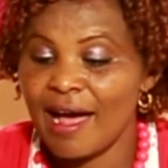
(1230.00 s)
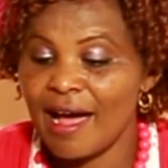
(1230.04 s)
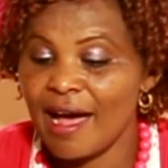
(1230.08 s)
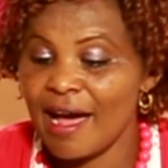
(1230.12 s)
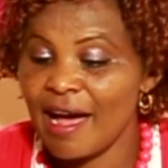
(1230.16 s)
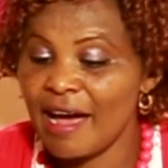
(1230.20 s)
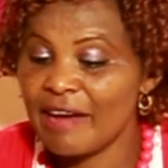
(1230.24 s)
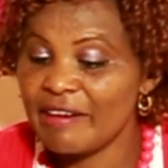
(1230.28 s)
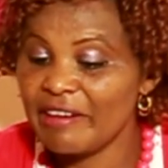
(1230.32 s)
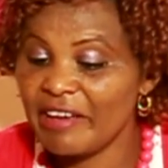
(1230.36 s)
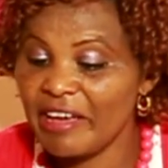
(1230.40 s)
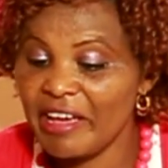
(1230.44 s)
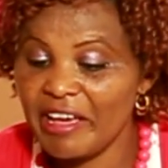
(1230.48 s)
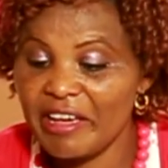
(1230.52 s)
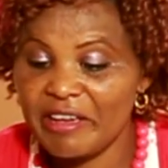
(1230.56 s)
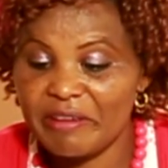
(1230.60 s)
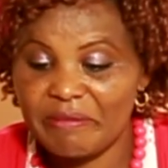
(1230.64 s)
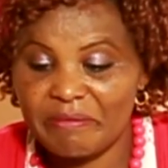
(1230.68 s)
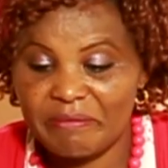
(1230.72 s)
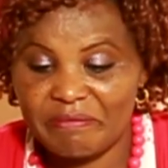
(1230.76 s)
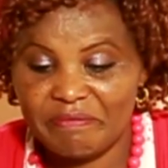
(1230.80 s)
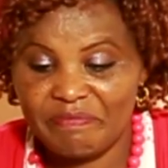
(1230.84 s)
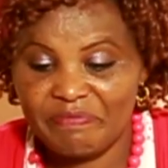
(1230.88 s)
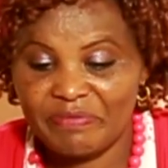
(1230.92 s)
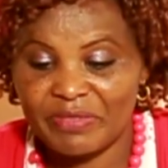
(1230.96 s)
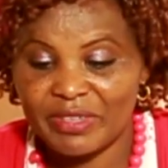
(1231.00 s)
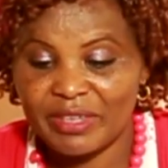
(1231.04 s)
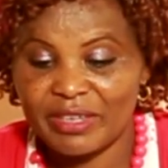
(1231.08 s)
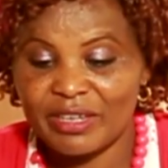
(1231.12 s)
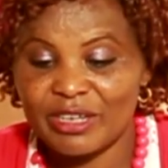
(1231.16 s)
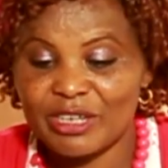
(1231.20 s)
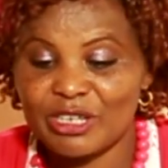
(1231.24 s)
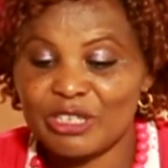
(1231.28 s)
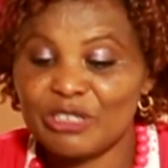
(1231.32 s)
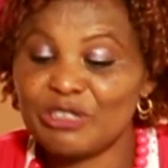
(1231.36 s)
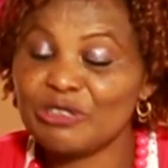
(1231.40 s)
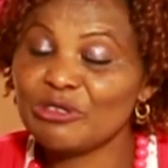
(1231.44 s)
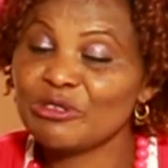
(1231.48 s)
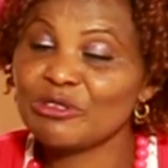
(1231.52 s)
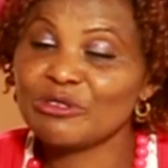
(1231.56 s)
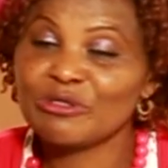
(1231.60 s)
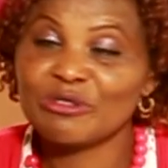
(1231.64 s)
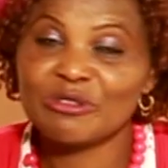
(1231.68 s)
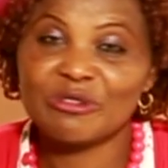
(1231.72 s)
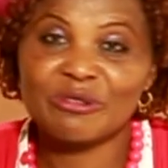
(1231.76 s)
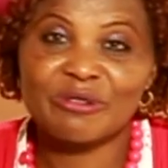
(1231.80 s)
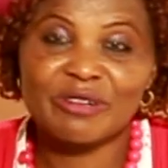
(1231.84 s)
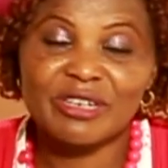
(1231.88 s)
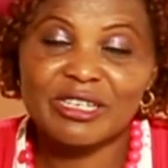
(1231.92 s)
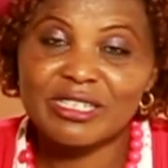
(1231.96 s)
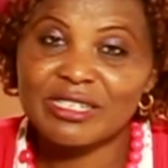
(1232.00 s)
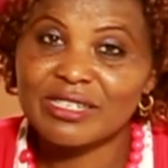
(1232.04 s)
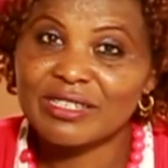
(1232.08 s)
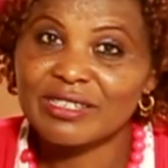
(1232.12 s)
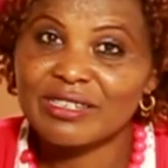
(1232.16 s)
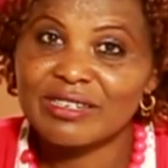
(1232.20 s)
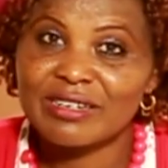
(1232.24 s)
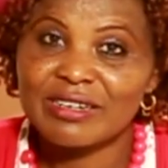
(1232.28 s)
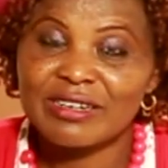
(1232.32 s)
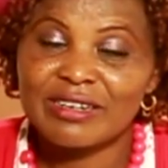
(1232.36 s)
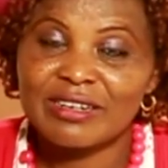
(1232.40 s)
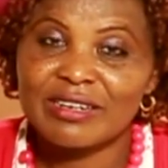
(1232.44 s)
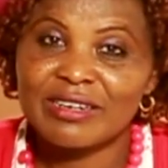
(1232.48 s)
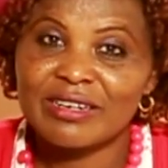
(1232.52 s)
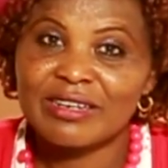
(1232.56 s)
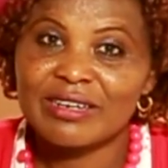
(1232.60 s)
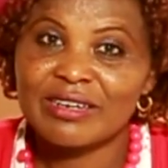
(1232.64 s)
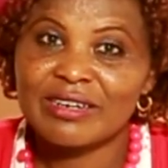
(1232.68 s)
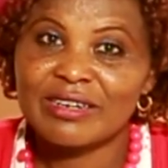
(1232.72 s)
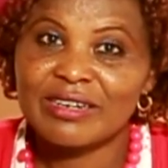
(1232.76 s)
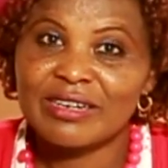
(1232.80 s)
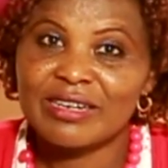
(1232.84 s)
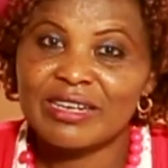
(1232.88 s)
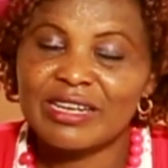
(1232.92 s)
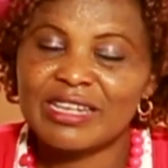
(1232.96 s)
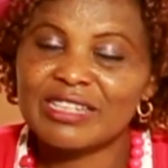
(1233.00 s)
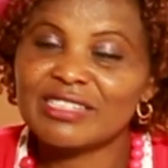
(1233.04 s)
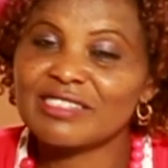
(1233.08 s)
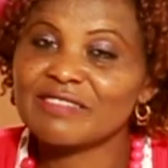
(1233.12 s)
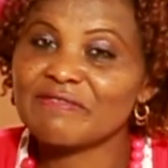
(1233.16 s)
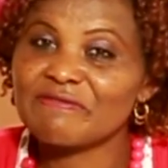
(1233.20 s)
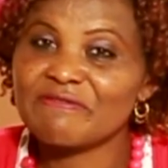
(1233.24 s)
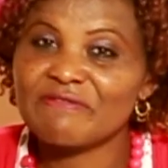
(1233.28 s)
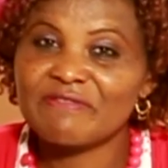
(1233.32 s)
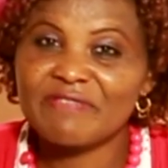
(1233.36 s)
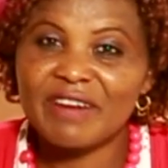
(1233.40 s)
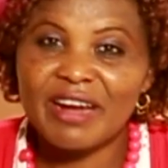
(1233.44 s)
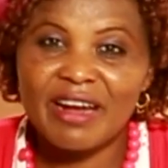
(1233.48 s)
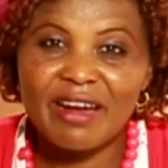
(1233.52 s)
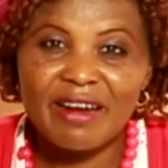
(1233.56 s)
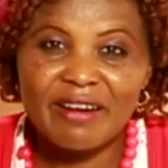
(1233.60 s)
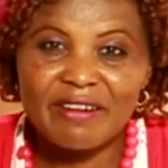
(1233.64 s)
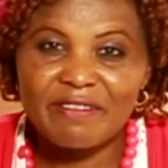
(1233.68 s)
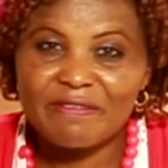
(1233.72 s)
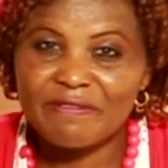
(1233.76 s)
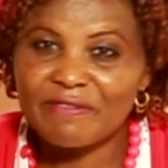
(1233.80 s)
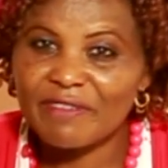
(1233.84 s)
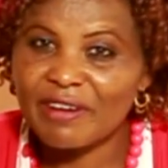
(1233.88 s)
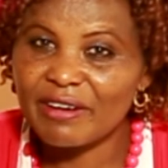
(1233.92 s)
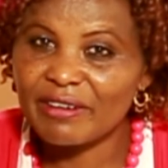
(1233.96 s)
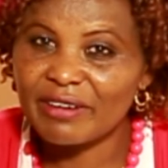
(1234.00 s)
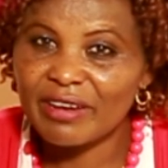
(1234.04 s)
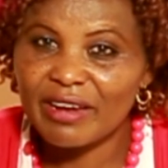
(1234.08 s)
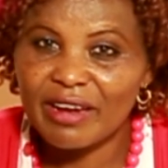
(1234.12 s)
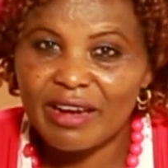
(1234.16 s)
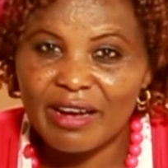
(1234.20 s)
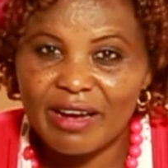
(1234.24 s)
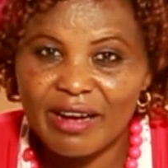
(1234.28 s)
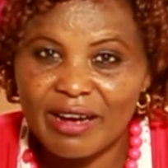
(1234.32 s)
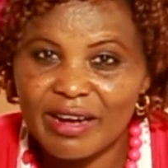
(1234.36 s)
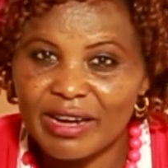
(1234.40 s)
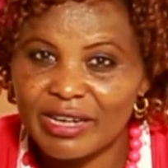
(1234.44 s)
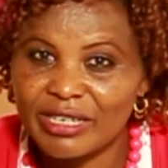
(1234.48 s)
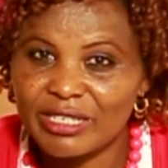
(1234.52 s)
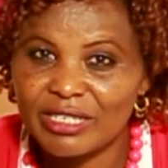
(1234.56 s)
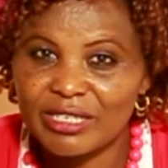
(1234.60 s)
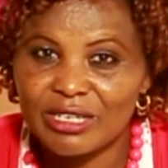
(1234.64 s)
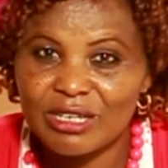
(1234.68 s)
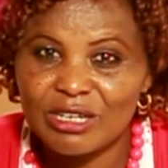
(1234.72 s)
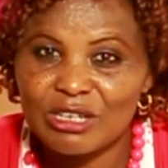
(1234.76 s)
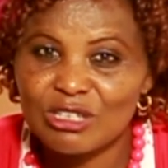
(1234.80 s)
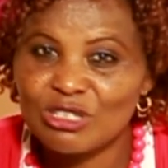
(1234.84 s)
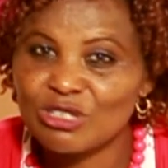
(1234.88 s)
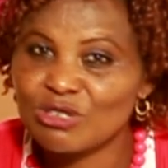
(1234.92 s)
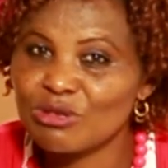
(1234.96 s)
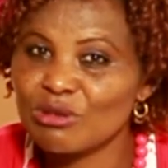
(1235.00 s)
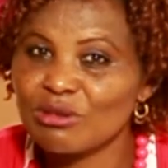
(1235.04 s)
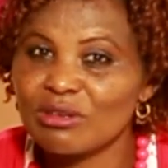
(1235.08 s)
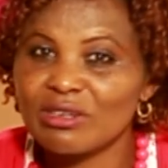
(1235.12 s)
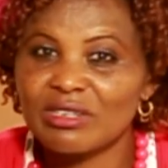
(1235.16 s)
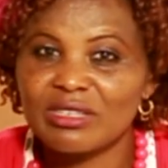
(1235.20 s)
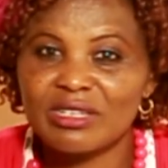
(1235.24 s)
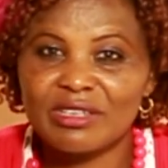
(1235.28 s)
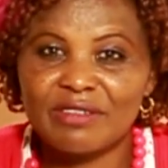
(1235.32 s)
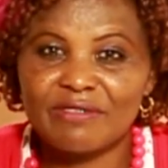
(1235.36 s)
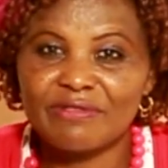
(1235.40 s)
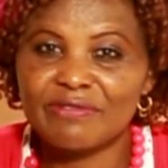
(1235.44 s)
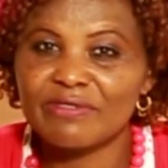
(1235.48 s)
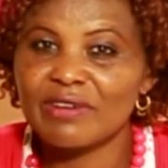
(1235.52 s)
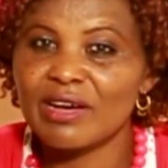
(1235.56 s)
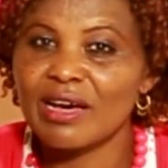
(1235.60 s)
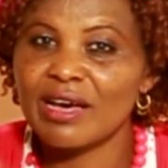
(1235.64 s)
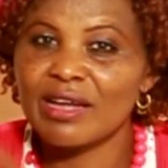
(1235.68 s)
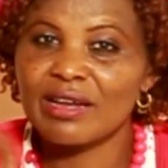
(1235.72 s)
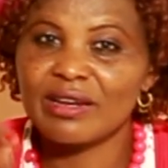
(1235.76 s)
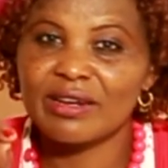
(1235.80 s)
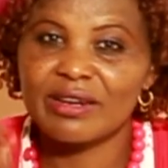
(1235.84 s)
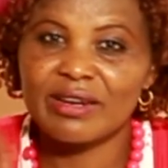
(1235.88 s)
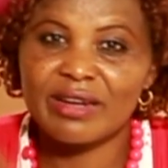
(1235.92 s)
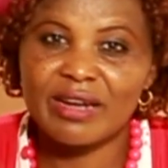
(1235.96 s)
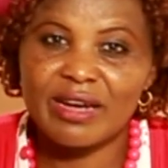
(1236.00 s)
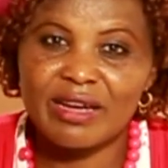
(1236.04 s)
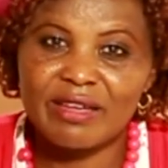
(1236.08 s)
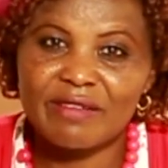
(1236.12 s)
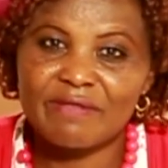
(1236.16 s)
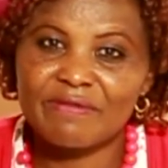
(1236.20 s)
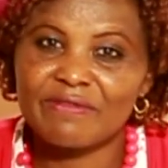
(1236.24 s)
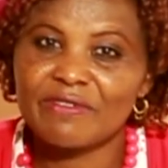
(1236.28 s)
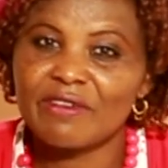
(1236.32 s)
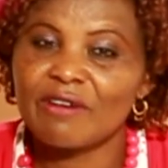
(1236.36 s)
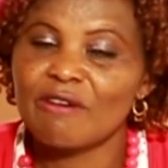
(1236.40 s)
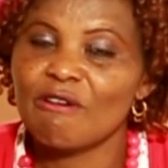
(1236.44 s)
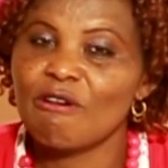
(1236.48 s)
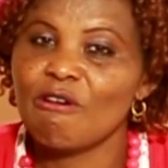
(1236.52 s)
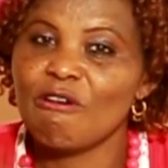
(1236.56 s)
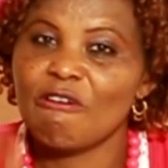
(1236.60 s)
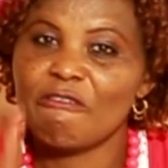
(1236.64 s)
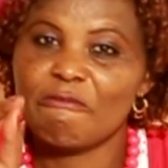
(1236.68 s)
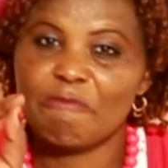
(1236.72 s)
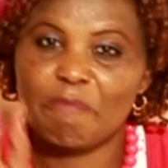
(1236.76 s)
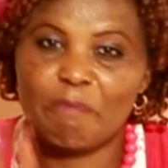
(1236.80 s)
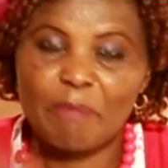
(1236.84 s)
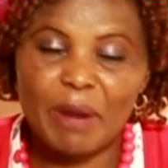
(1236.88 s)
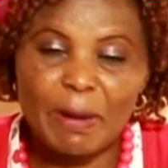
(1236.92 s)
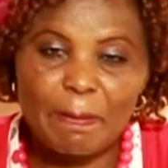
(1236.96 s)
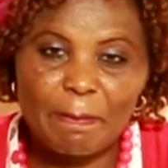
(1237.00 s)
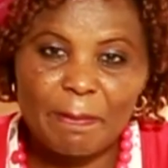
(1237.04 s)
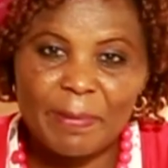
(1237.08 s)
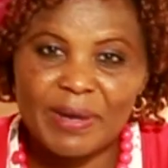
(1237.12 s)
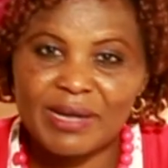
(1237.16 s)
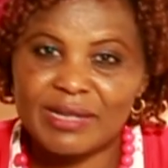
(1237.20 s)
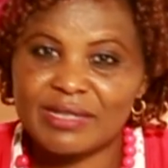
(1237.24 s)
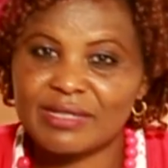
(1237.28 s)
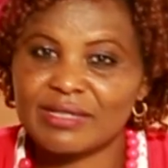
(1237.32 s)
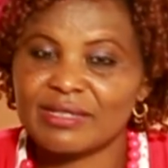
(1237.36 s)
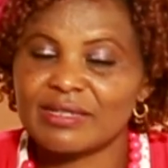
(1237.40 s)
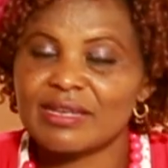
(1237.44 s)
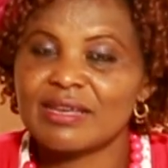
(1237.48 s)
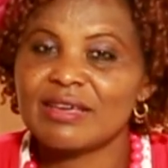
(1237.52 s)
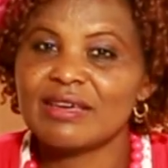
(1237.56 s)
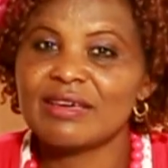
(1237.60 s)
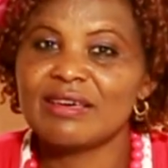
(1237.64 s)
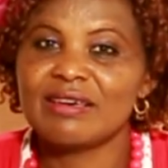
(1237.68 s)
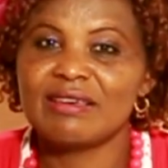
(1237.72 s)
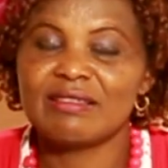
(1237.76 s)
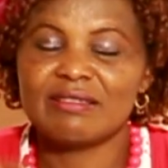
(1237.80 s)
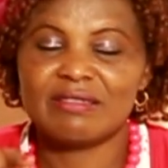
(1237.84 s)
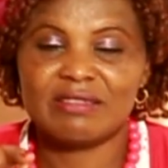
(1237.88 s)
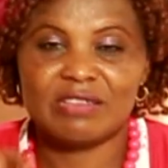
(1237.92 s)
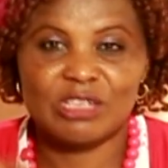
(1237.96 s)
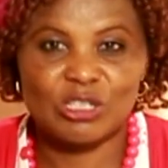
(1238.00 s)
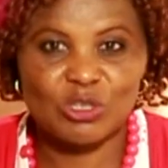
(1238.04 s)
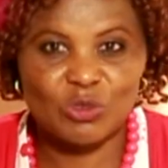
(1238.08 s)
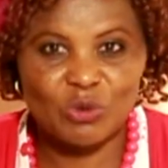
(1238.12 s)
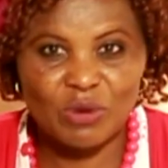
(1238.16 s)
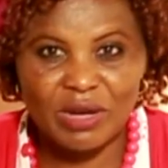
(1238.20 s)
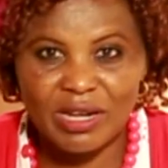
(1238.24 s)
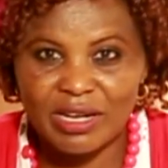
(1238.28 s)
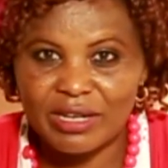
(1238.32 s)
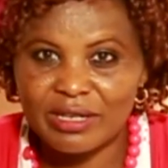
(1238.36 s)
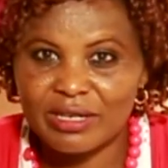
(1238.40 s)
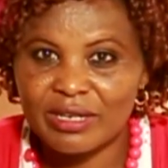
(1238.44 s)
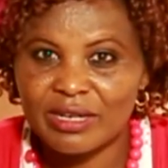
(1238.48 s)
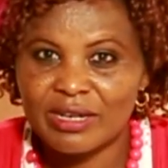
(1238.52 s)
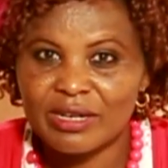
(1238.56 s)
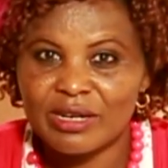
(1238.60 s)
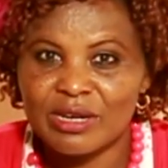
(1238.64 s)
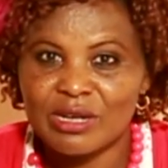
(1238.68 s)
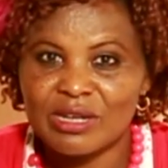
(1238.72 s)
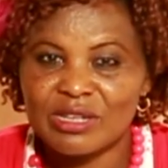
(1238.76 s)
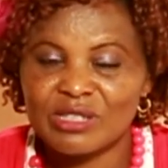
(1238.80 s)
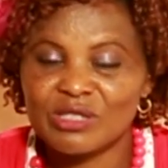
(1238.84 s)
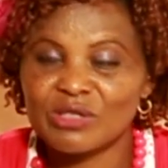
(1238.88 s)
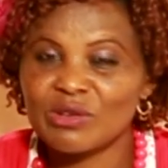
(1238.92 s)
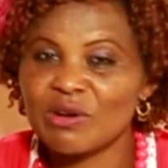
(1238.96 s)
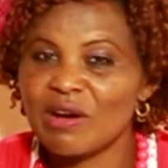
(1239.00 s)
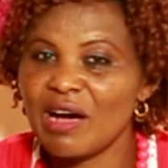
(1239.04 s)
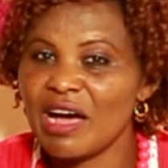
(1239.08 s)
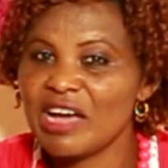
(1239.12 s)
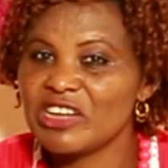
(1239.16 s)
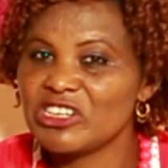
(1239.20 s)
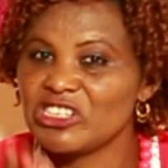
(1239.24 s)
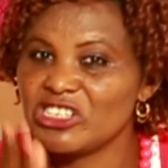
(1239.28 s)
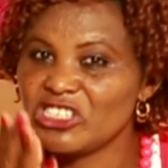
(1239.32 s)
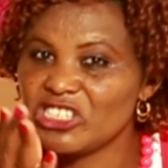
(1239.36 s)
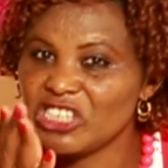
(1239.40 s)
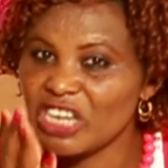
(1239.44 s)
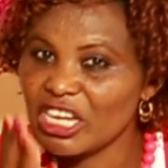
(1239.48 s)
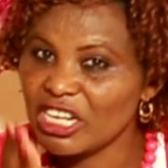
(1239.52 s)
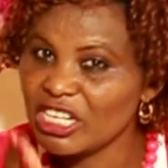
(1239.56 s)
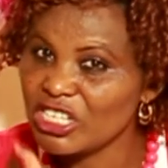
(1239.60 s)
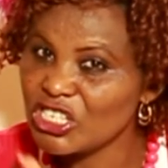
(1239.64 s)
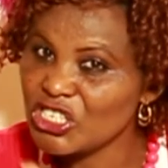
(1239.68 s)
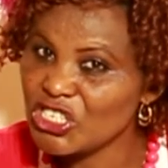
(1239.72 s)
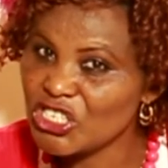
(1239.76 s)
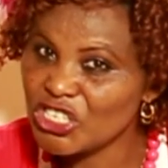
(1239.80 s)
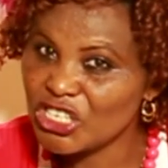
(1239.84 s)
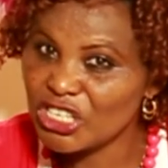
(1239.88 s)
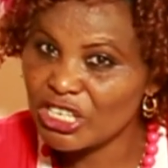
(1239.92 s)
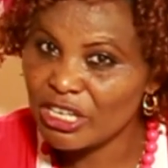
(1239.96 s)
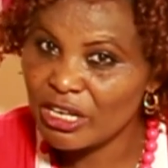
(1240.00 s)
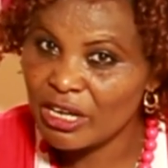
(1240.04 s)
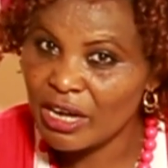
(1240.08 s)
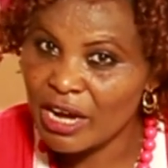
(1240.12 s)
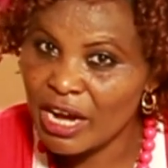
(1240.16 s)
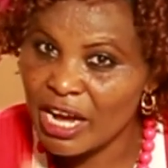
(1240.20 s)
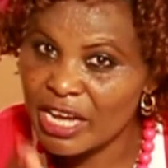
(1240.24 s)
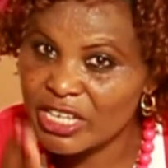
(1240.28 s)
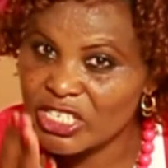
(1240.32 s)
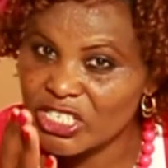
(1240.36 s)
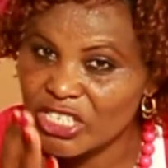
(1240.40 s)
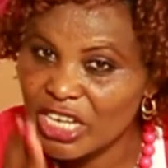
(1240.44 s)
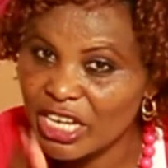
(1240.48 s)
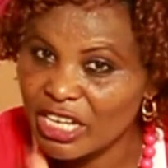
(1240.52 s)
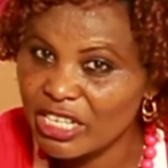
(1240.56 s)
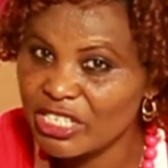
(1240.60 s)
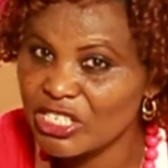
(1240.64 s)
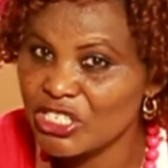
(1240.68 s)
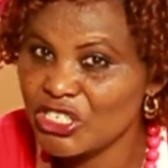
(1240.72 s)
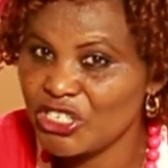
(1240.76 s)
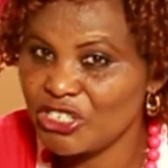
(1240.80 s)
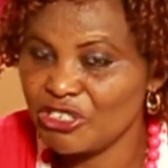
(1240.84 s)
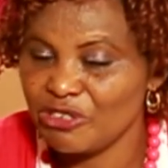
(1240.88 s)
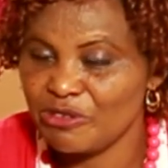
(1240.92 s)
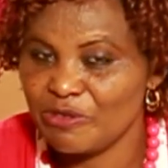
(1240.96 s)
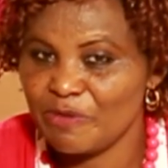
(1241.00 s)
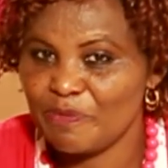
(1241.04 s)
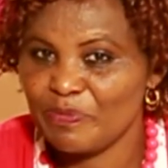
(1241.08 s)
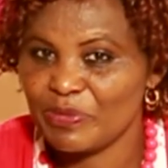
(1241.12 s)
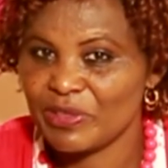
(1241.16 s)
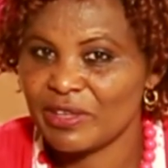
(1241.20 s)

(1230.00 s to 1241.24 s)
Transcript: an aim, do you know what? It's very hard to live a life of purpose in this world. So I challenge you,